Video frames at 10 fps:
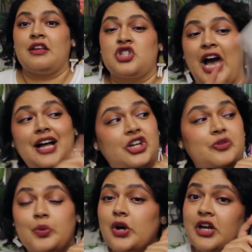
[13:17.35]

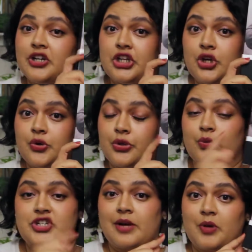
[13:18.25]
Childhood, Boyhood, Youth,
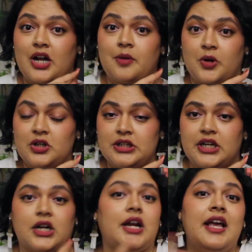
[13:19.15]
which I brought up
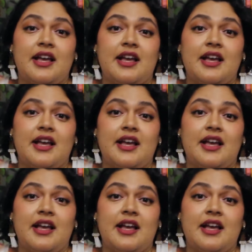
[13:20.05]
earlier,